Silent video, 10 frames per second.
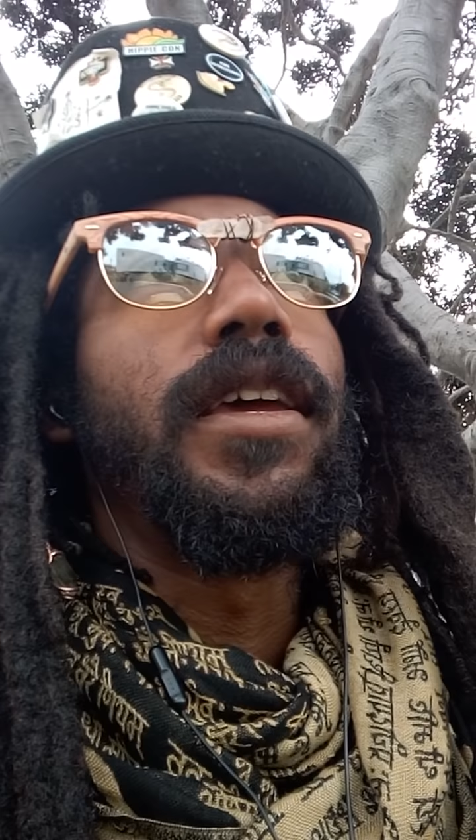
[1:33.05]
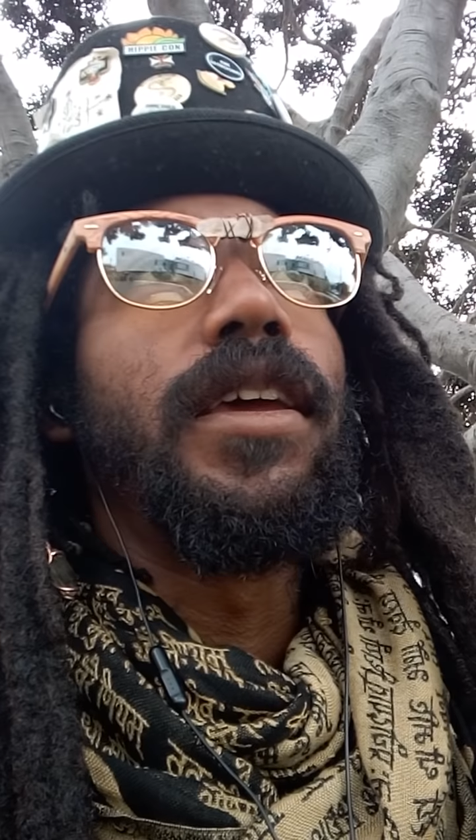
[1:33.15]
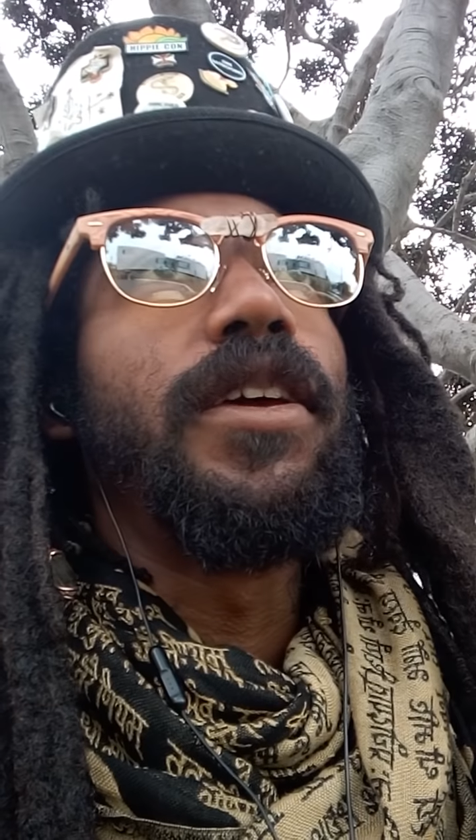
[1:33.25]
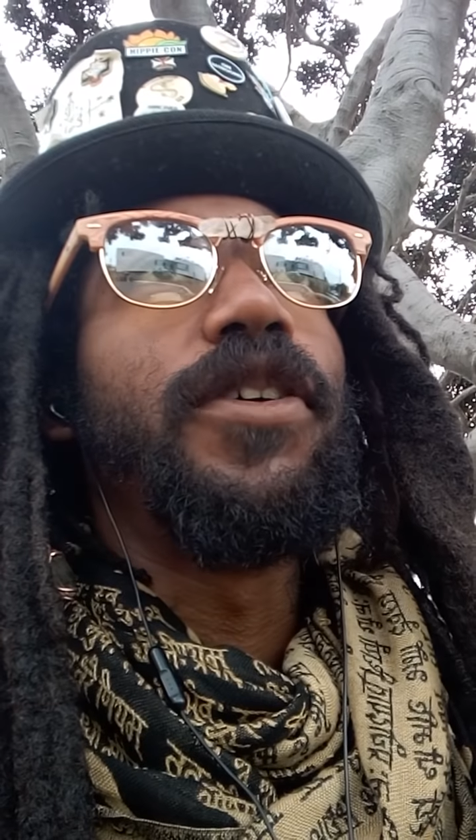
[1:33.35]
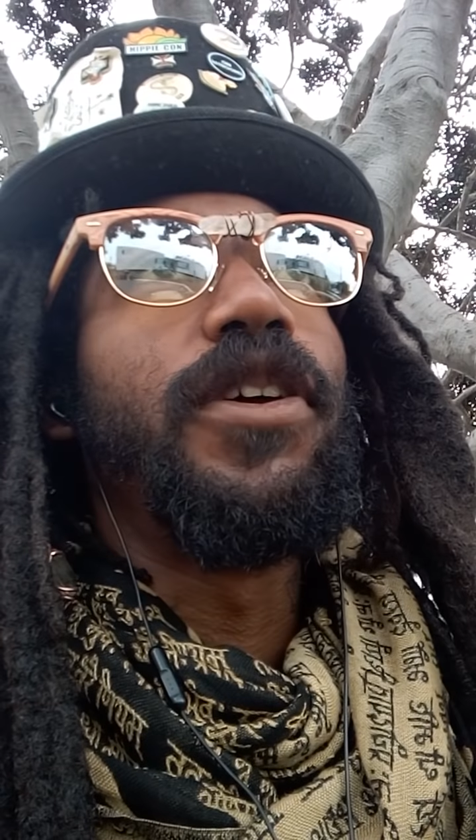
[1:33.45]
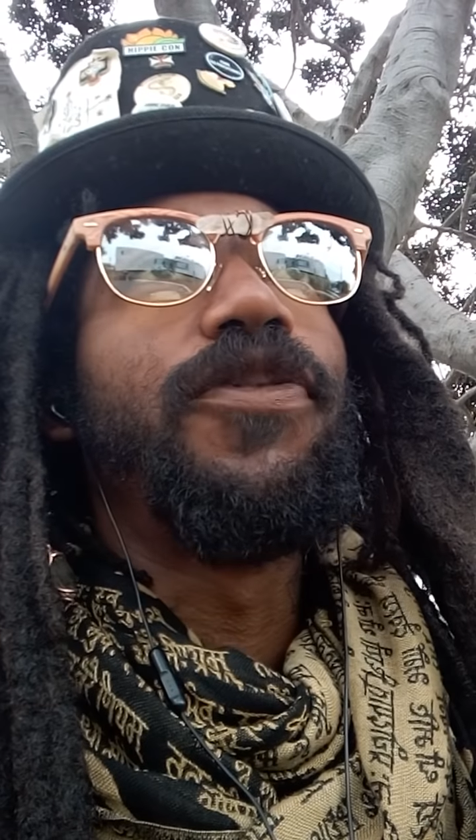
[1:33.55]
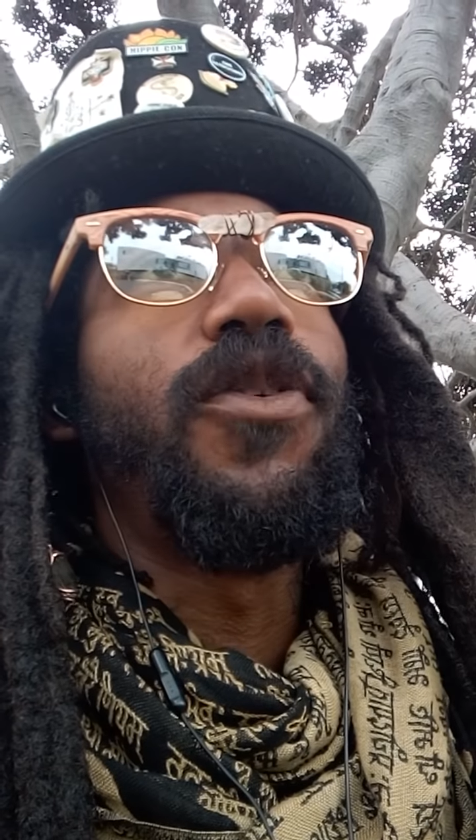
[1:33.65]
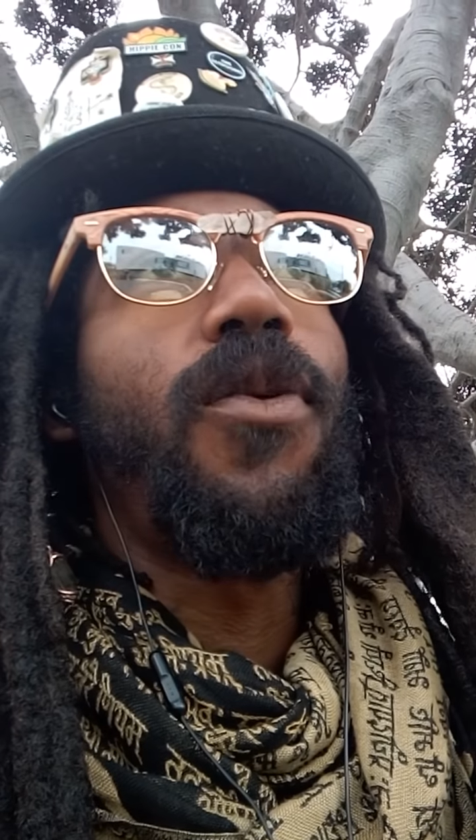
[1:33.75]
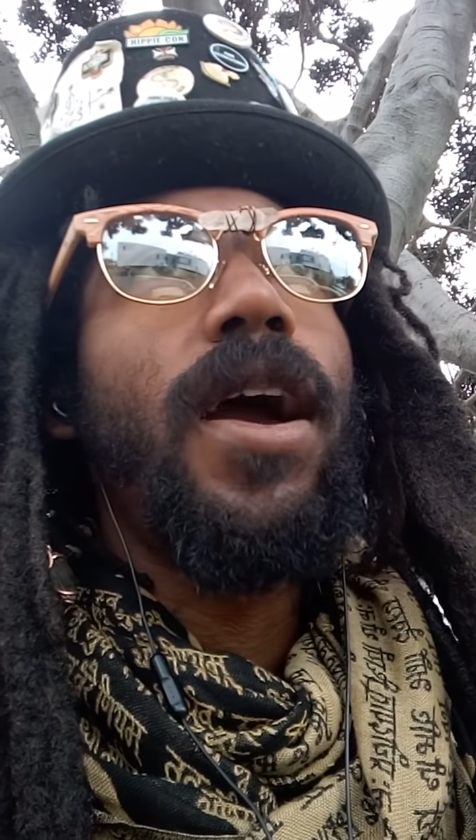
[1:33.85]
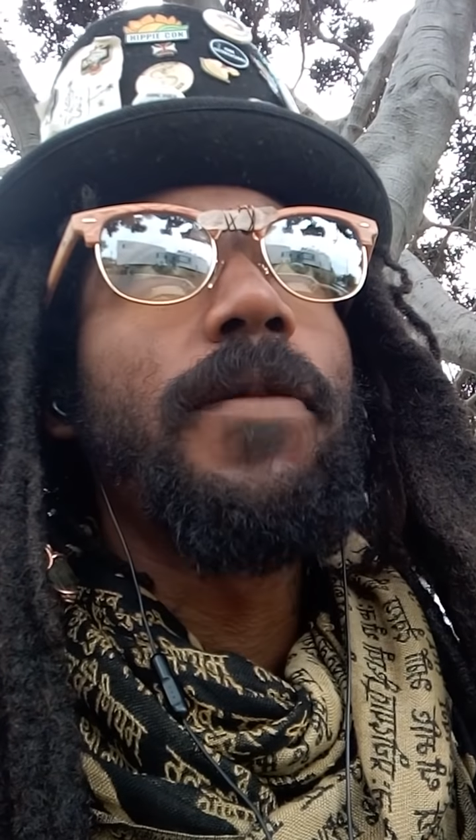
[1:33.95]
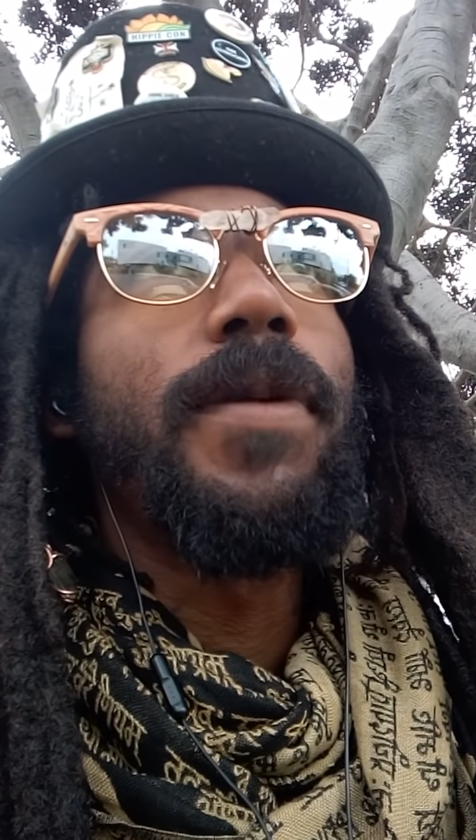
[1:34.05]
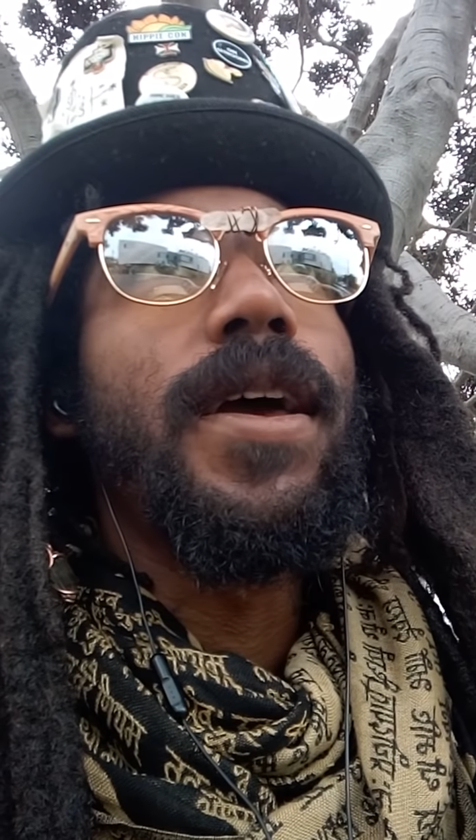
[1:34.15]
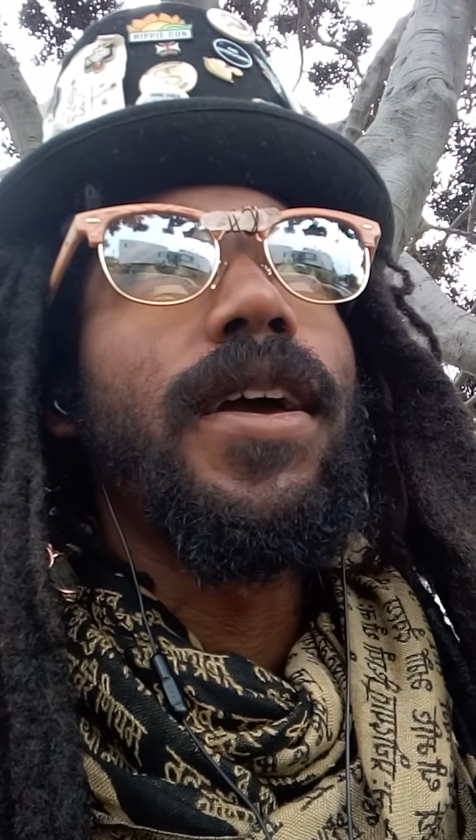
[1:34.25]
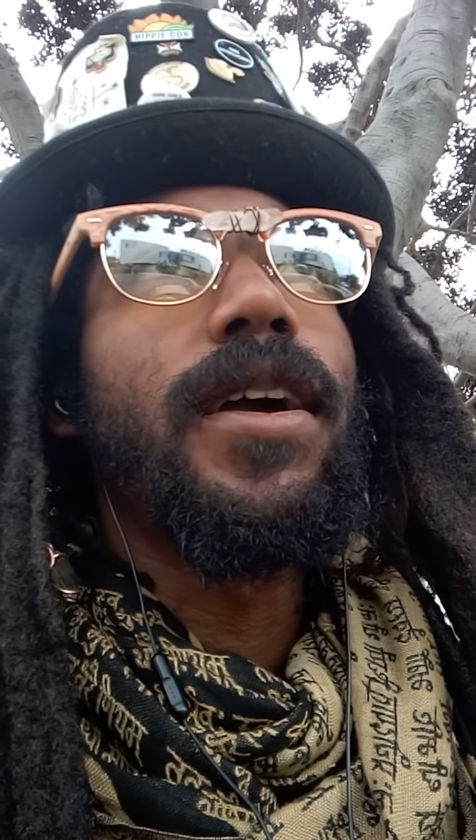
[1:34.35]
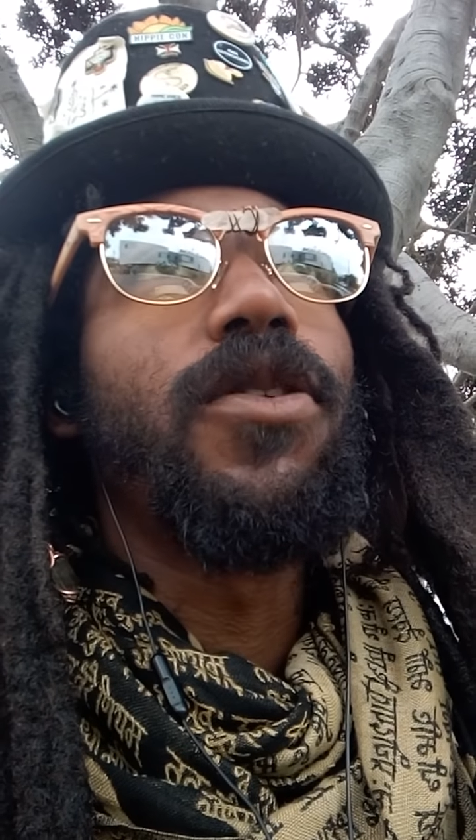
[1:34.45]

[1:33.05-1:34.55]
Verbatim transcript: if, if a white man